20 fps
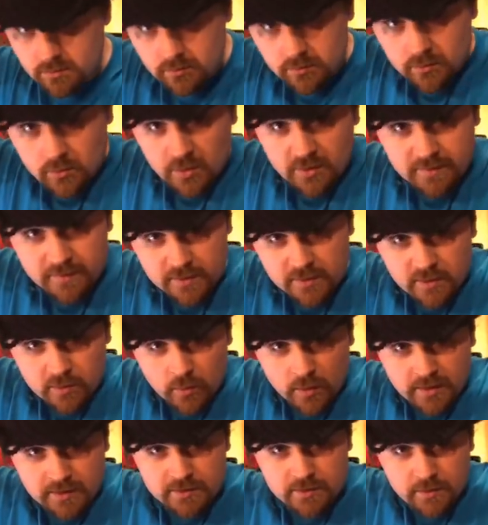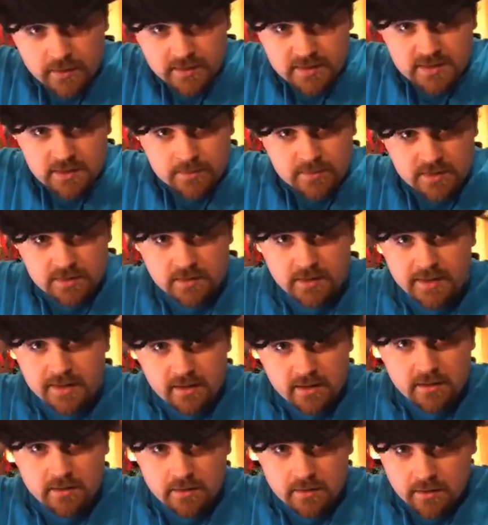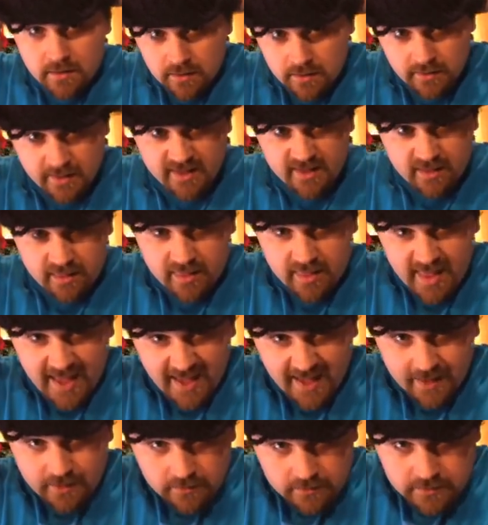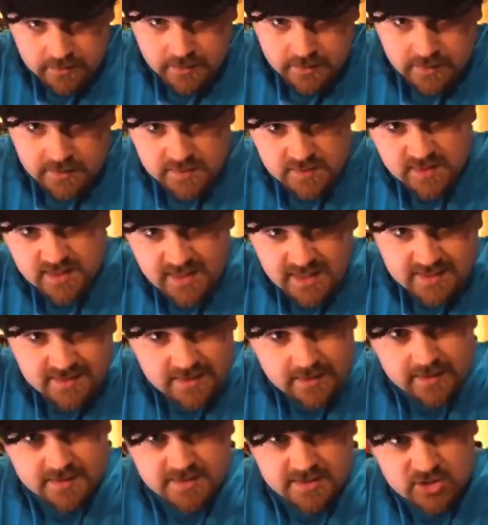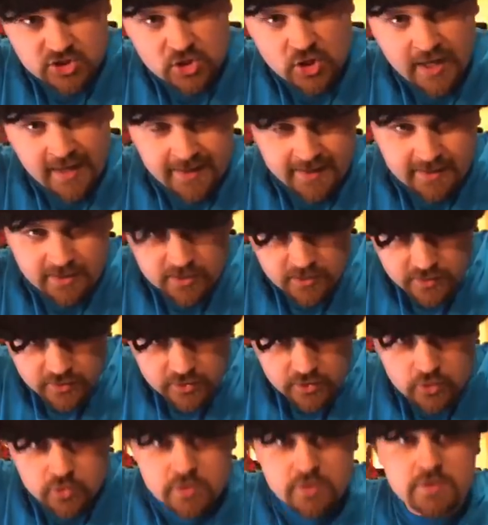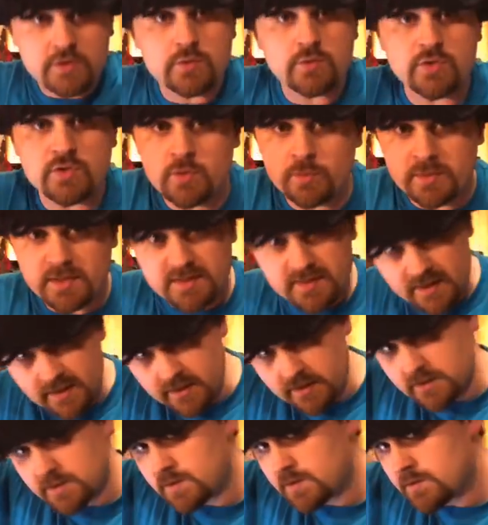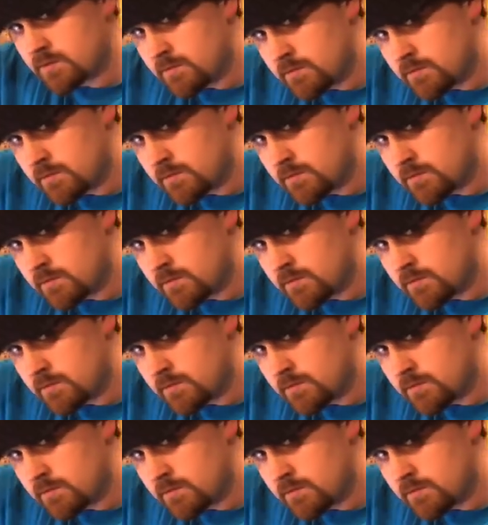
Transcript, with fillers: Or if you want to do like something like like that. See, it's it's a you, you can do so many things.